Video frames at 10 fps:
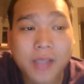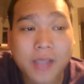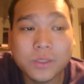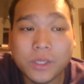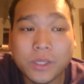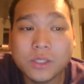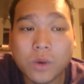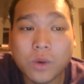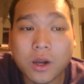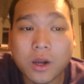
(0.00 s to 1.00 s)
Next, we
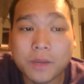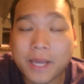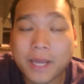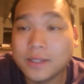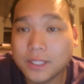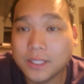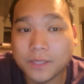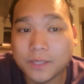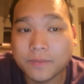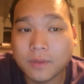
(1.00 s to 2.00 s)
need to work on a bias
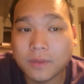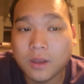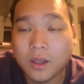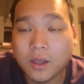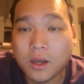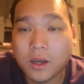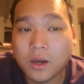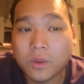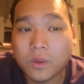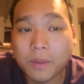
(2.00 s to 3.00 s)
T.
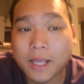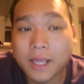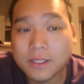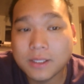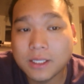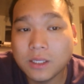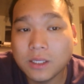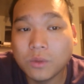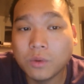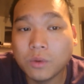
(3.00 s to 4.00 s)
What the bias
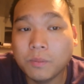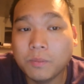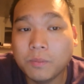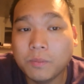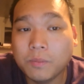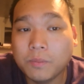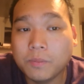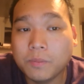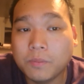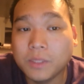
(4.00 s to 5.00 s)
T will
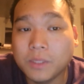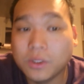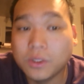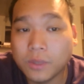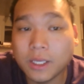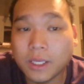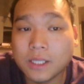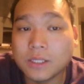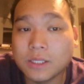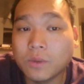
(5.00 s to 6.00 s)
be
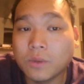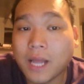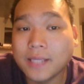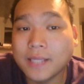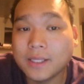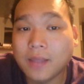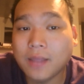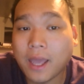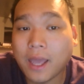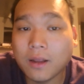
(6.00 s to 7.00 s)
doing is it will
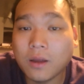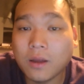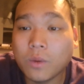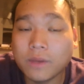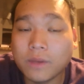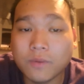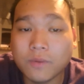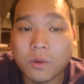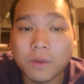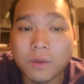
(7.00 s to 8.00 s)
isolate the analog
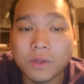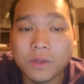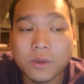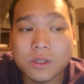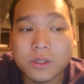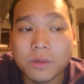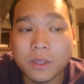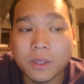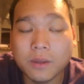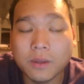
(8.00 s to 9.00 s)
waveform of the
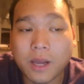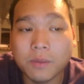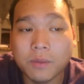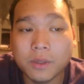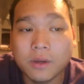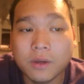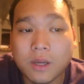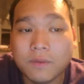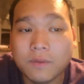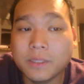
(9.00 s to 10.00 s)
USRP output
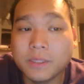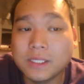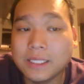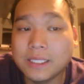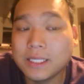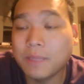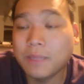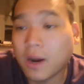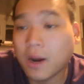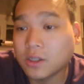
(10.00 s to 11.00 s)
from the
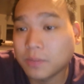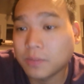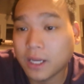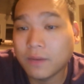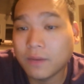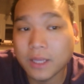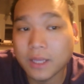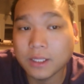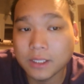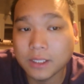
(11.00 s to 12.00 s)
DC power supply
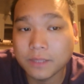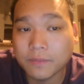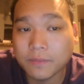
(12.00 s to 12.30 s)
of the LED.